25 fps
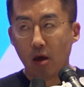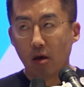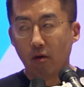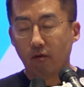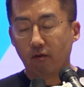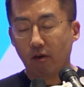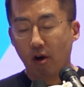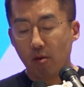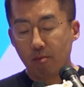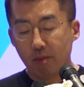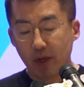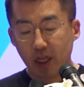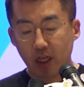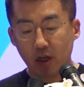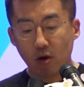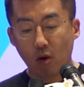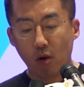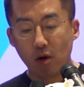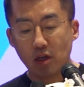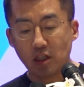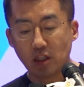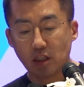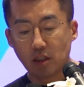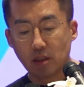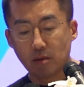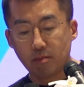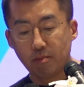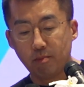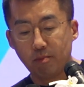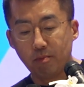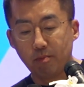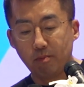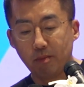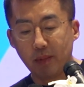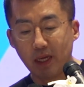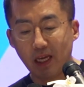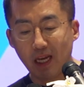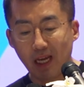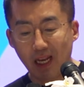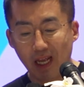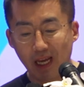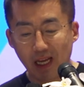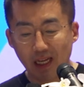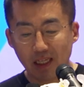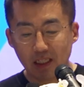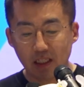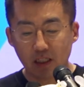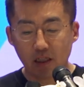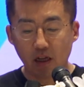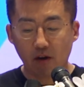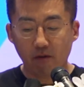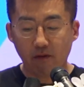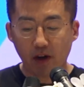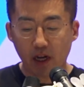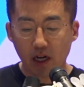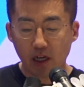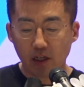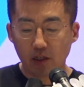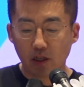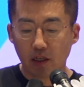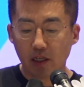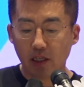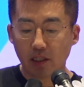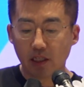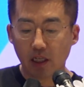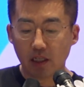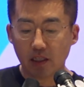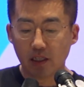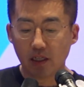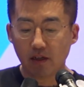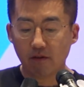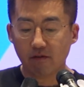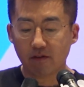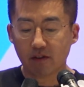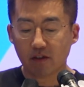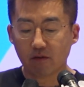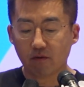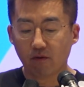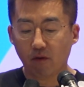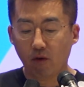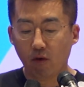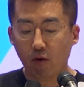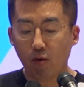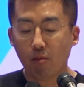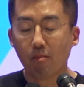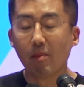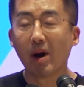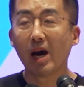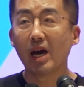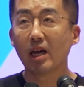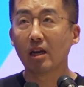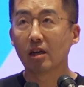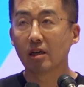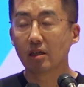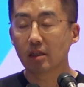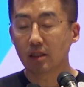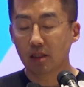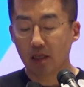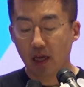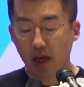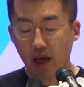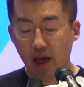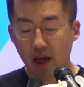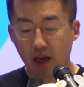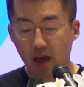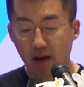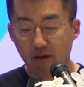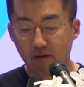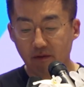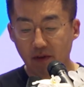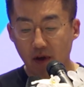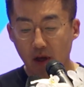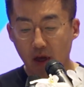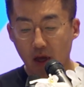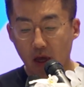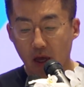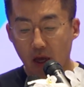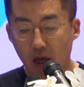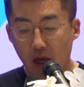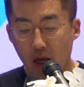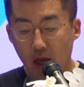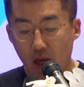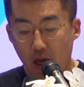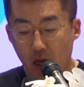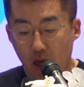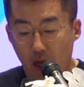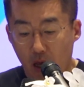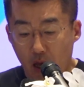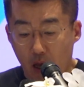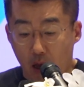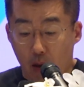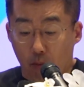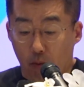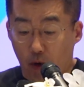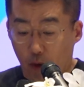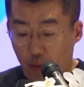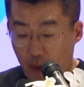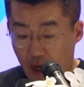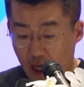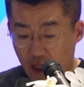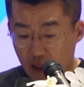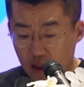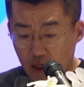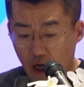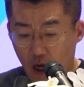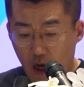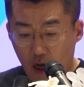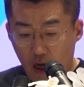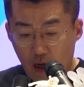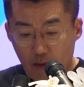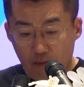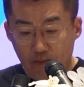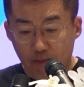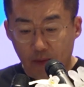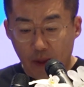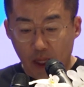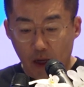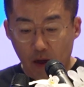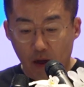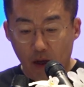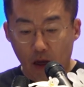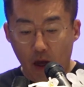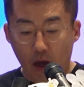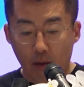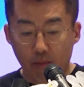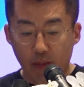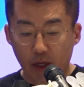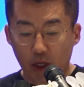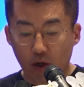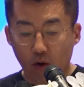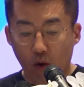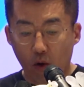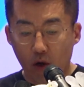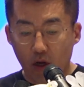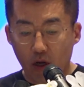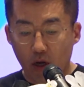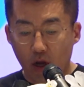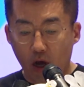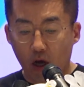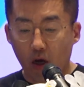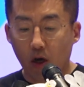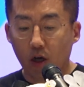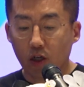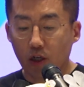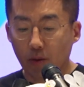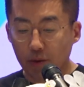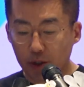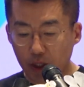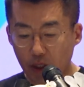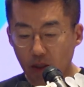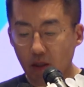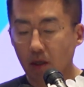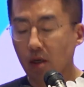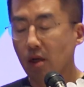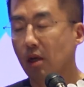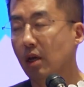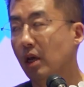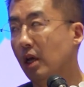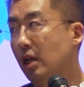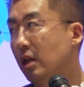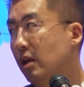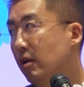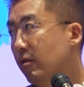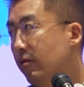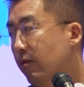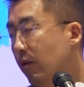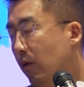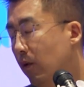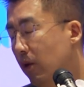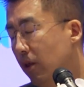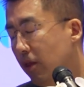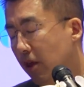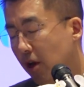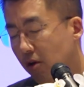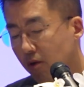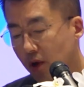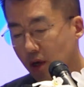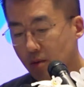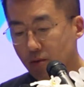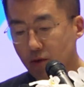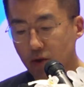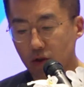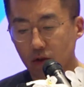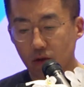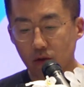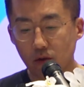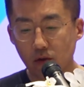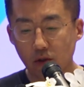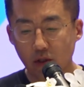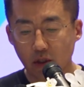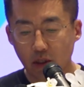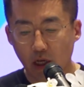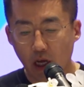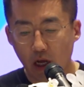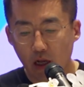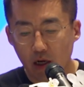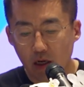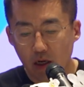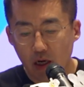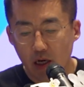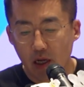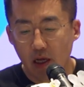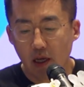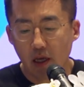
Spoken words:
from Bitcoin's beginnings, the financial incentives for miners have propelled Bitcoin adoption, and then for Ethereum to scale